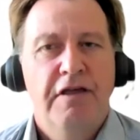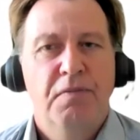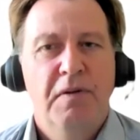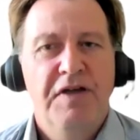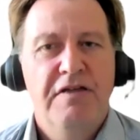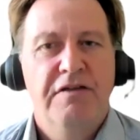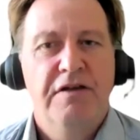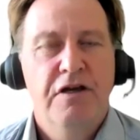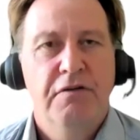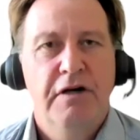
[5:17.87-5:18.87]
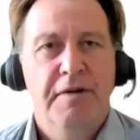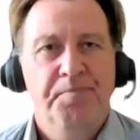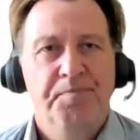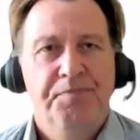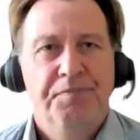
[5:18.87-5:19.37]
this with Eastern
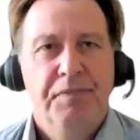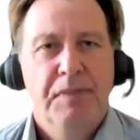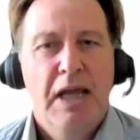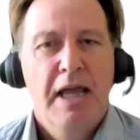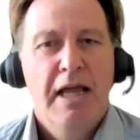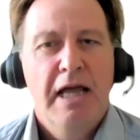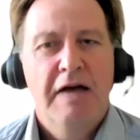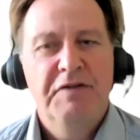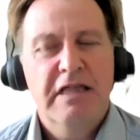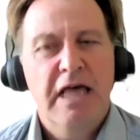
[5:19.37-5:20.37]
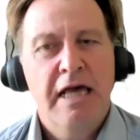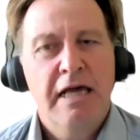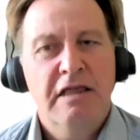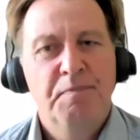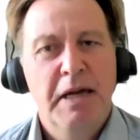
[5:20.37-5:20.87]
Europe. Having
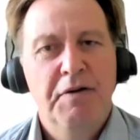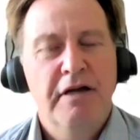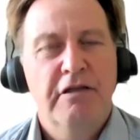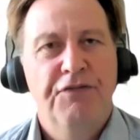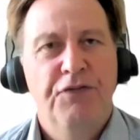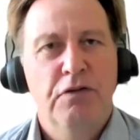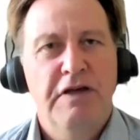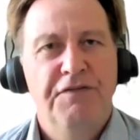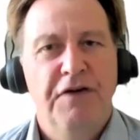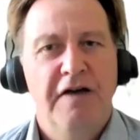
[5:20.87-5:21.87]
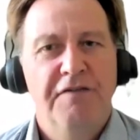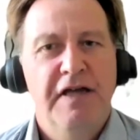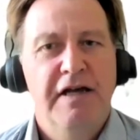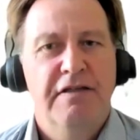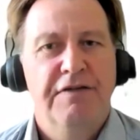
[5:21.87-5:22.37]
experienced 45
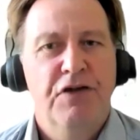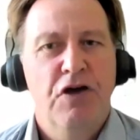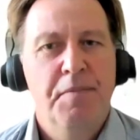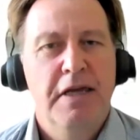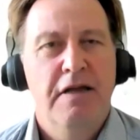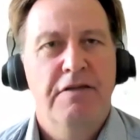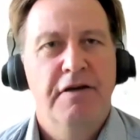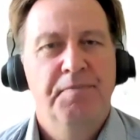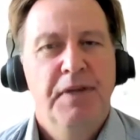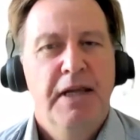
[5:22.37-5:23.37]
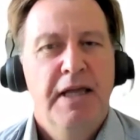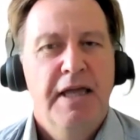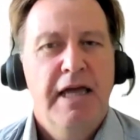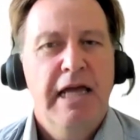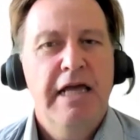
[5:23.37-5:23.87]
years of communism,
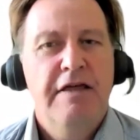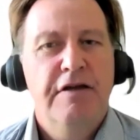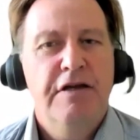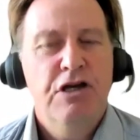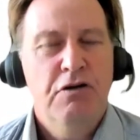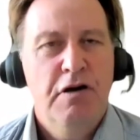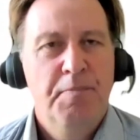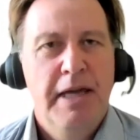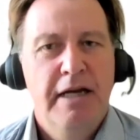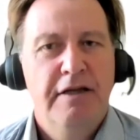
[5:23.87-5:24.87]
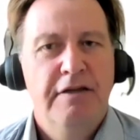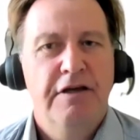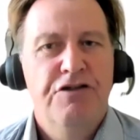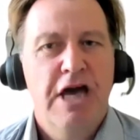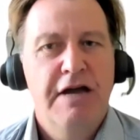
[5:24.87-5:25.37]
Eastern Europeans
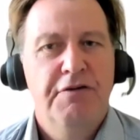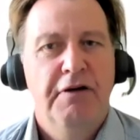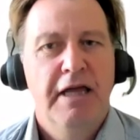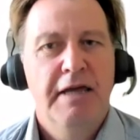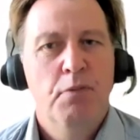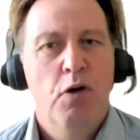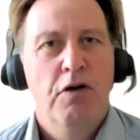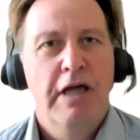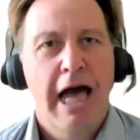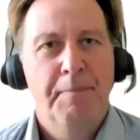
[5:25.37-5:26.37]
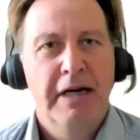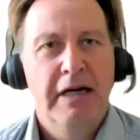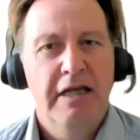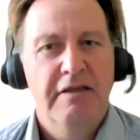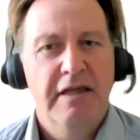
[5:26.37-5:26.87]
are generally more
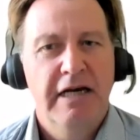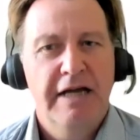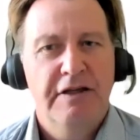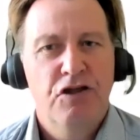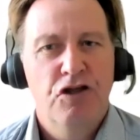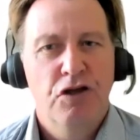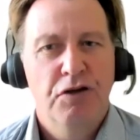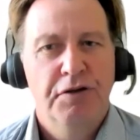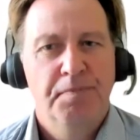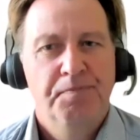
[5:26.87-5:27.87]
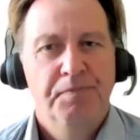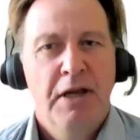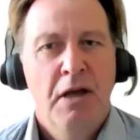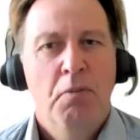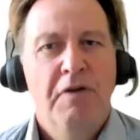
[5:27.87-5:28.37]
capitalist in attitude,
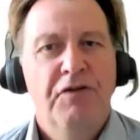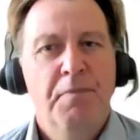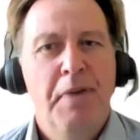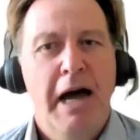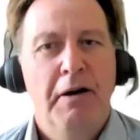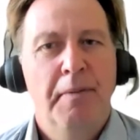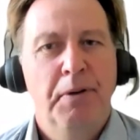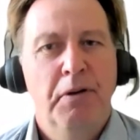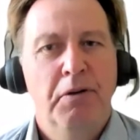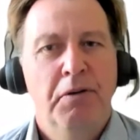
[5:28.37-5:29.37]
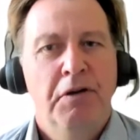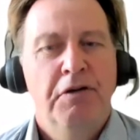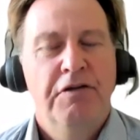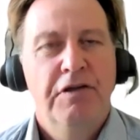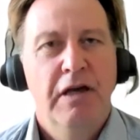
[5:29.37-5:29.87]
with comparable
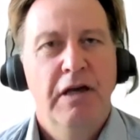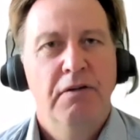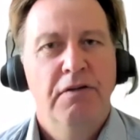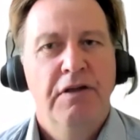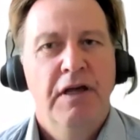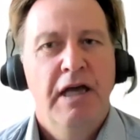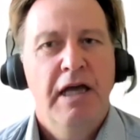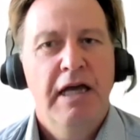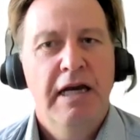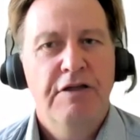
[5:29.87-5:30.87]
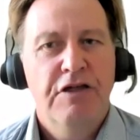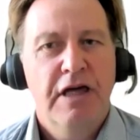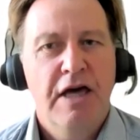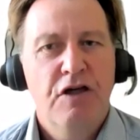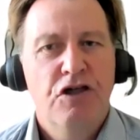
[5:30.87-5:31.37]
skills in
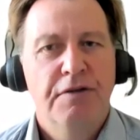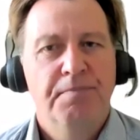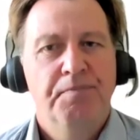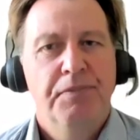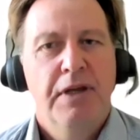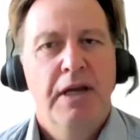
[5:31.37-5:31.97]
education.